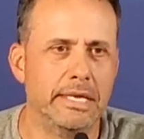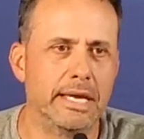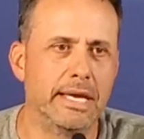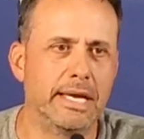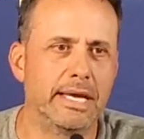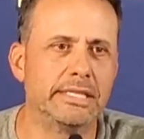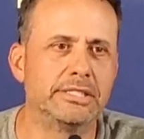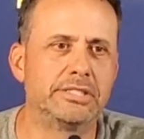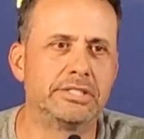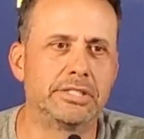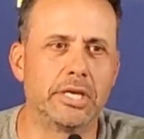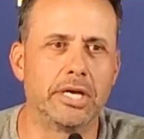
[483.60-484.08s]
Yeah,
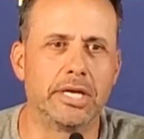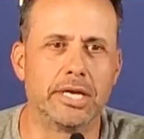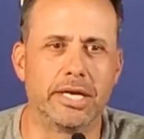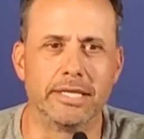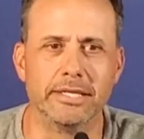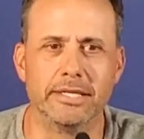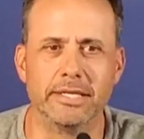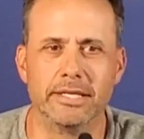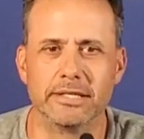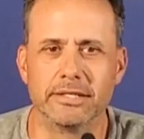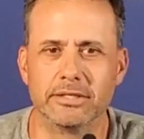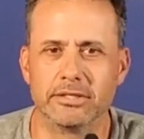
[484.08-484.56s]
I saw it
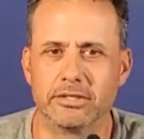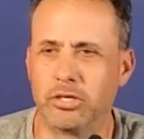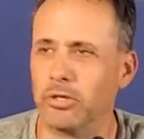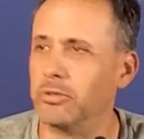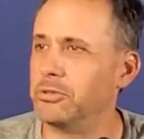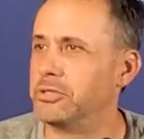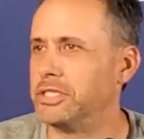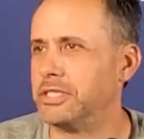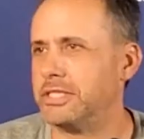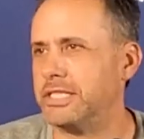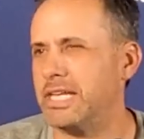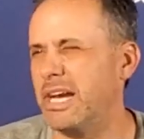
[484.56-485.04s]
on the
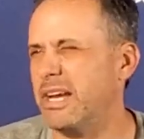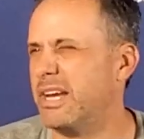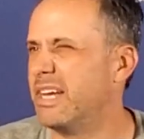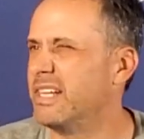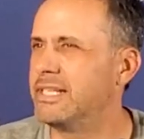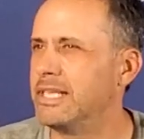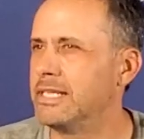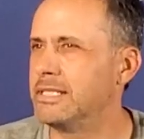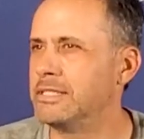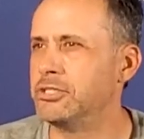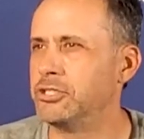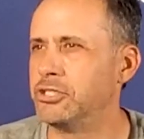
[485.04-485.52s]
coach's copy.
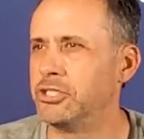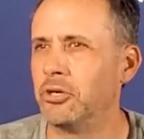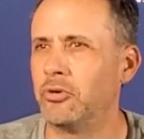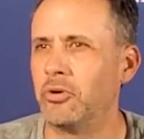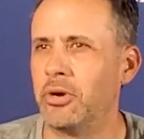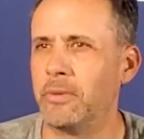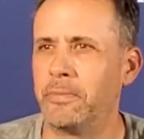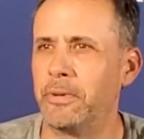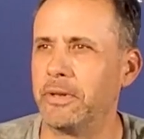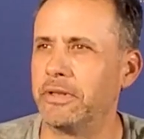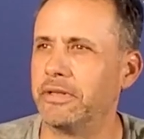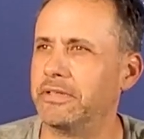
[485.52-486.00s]
It didn't
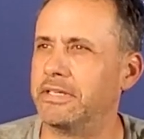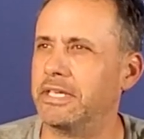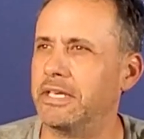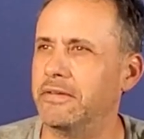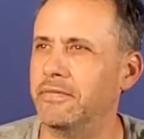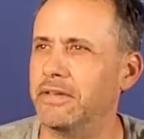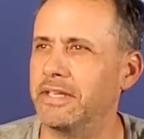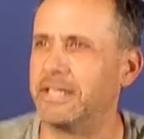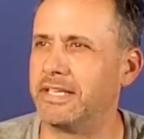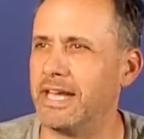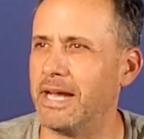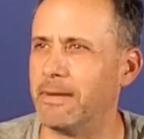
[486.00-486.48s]
show up on the
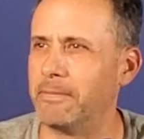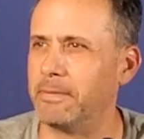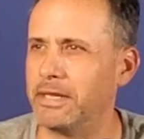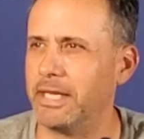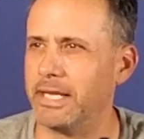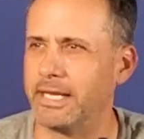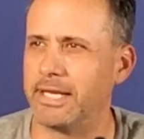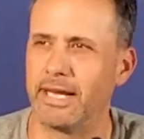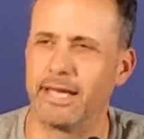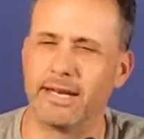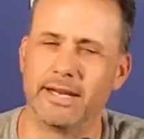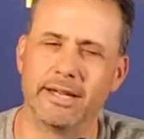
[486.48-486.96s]
TV copy.
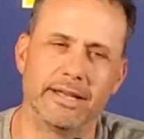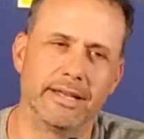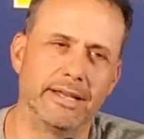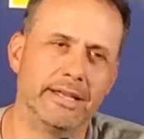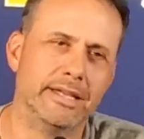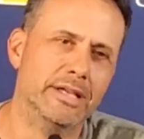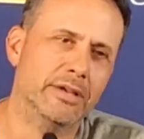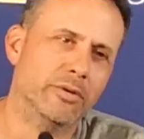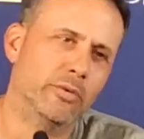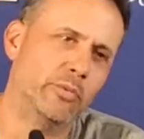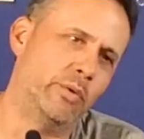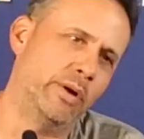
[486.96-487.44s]
They kind of
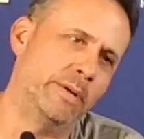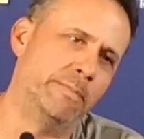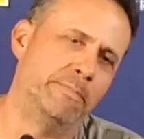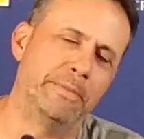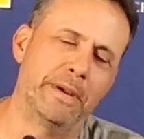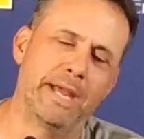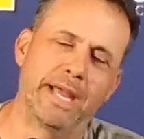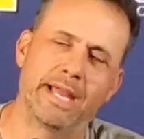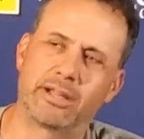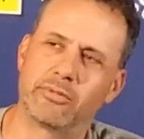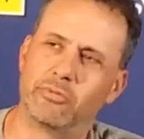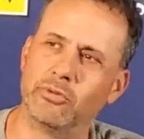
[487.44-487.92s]
went
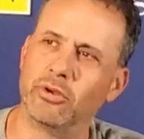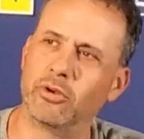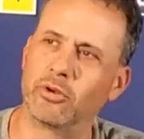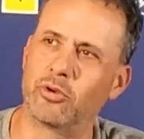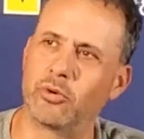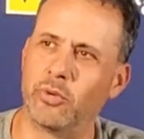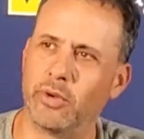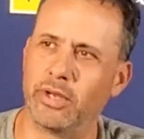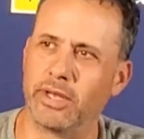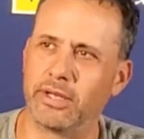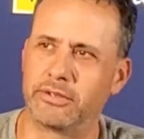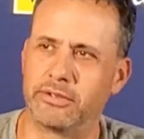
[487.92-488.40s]
back real
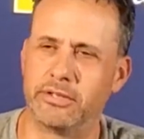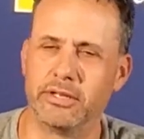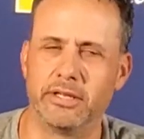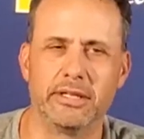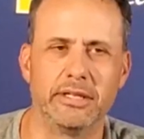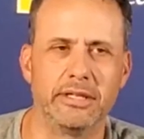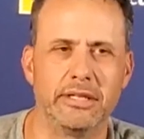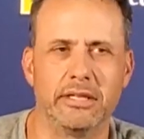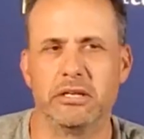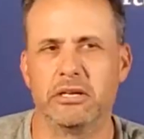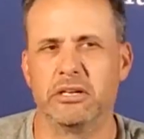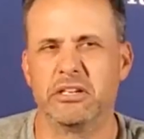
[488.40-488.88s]
quick to,
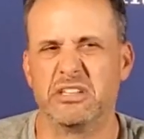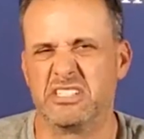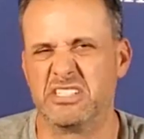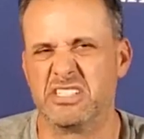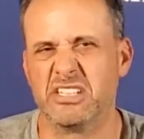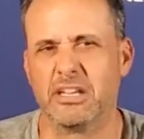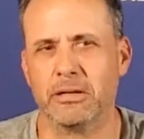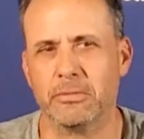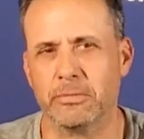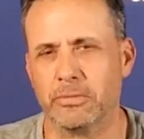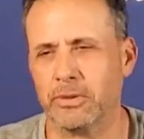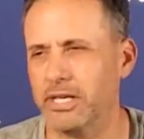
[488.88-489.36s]
you know, the
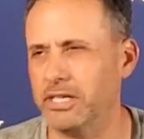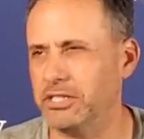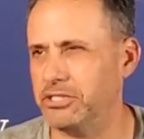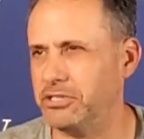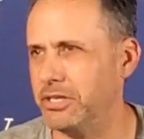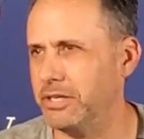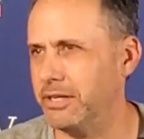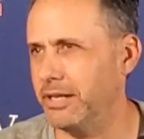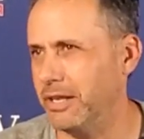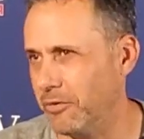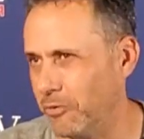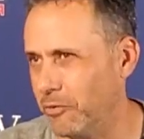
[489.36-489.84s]

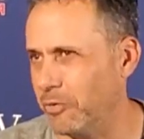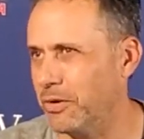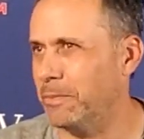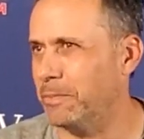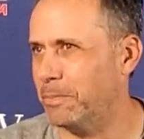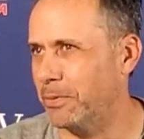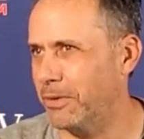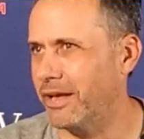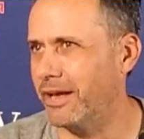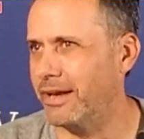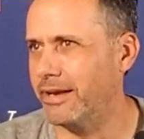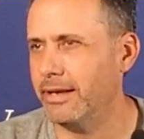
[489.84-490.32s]
celebration, then a
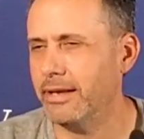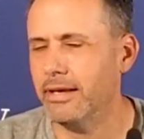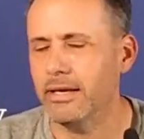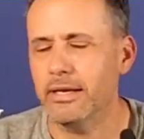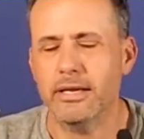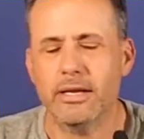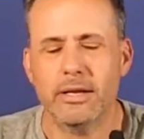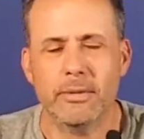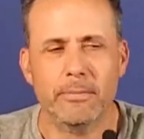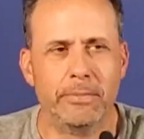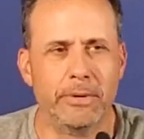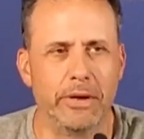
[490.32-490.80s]
replay.
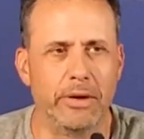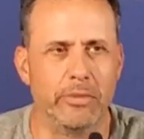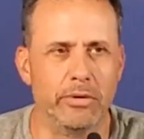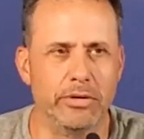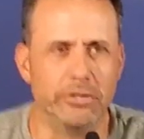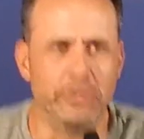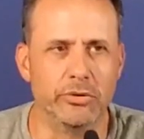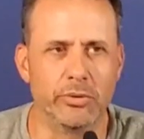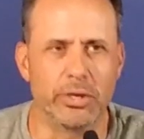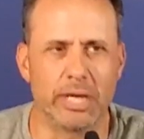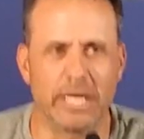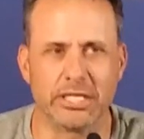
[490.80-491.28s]
But
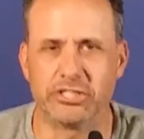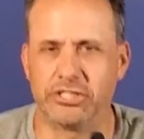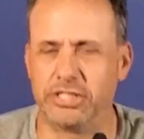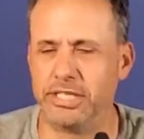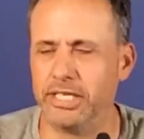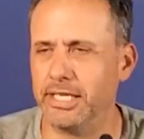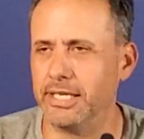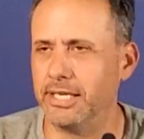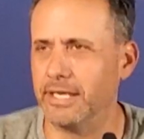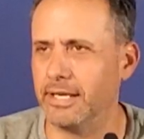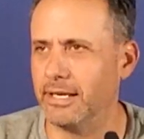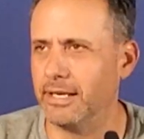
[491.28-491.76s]
when you watch
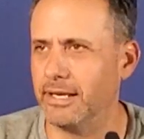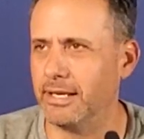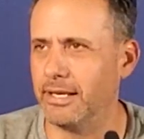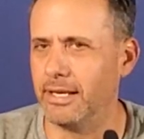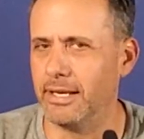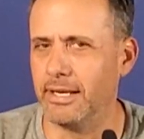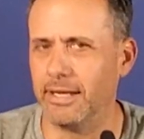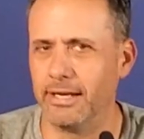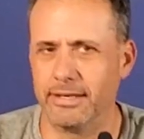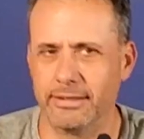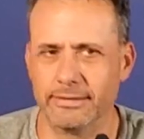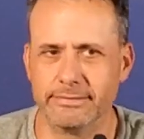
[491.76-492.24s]

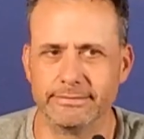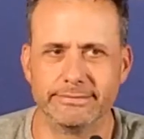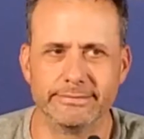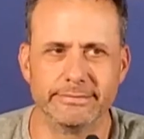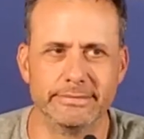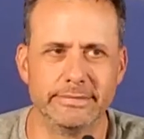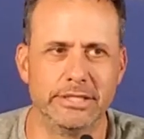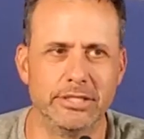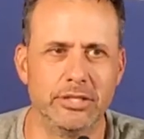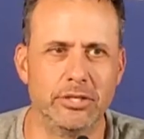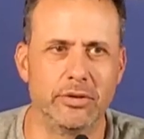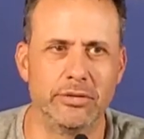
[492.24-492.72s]
the
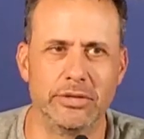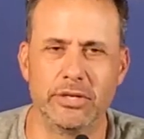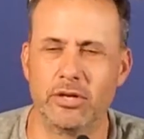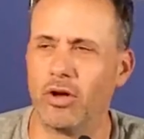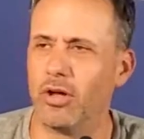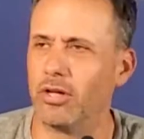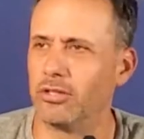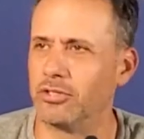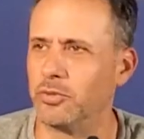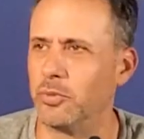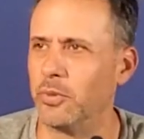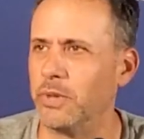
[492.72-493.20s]
you know, the
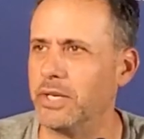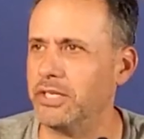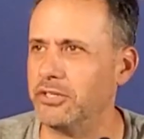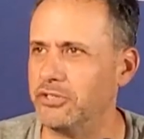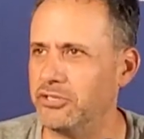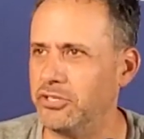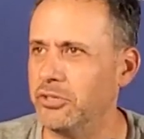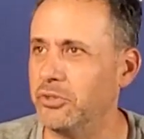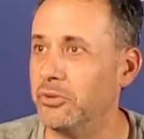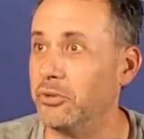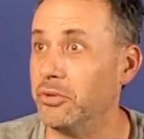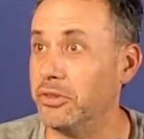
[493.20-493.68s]
All
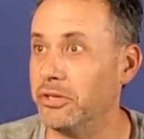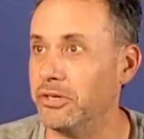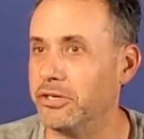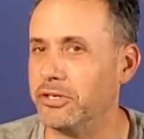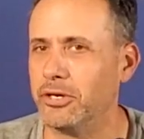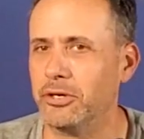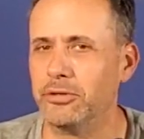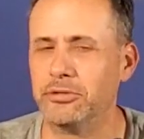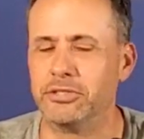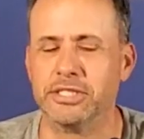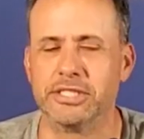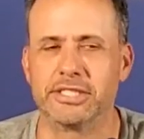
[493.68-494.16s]
22 or the
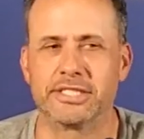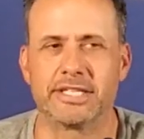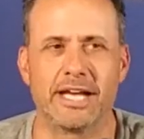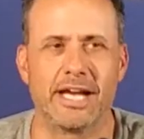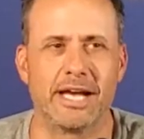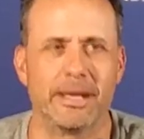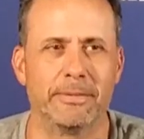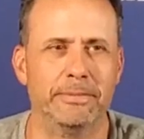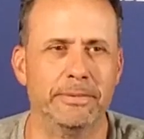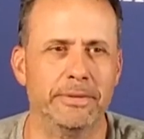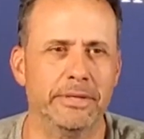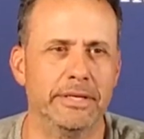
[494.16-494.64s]
coach's
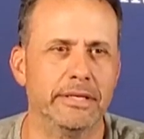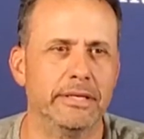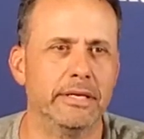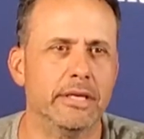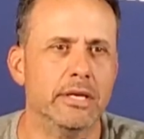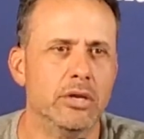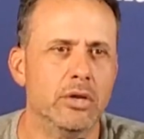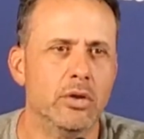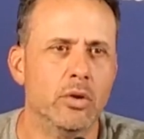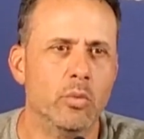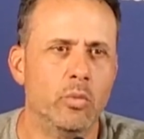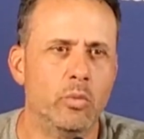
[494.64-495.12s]
copy,
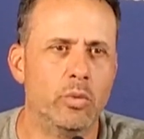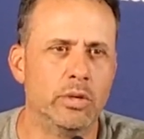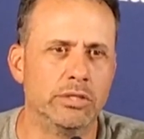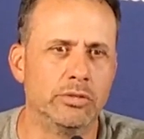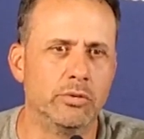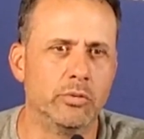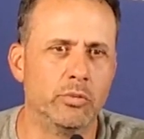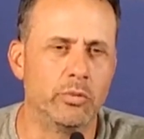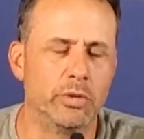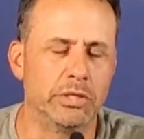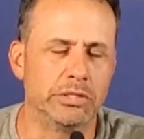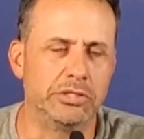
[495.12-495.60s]

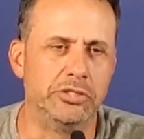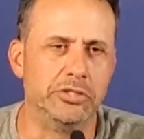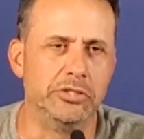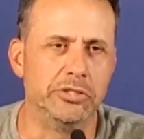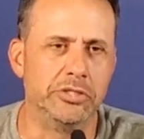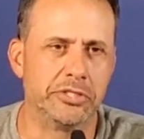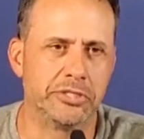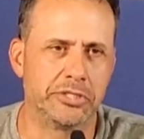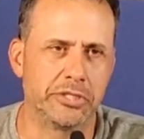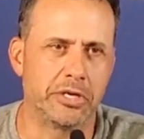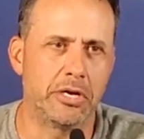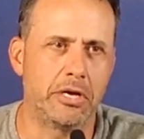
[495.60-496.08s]
what you
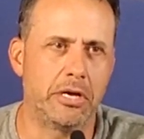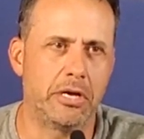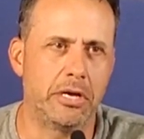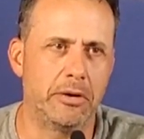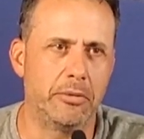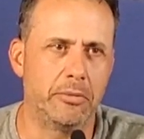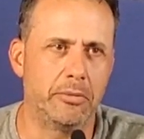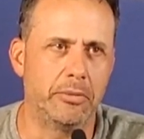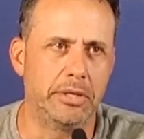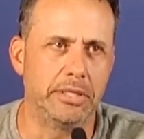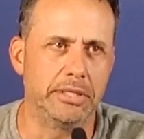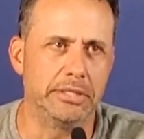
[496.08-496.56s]

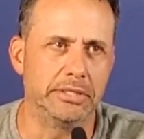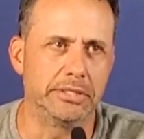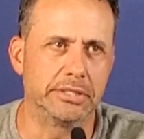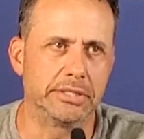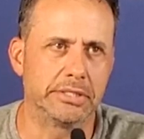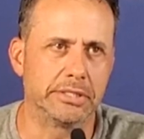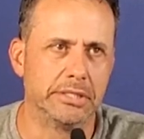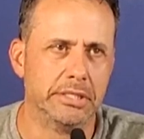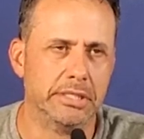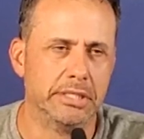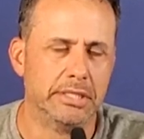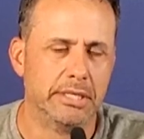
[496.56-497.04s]
saw
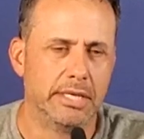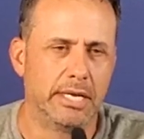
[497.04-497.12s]
was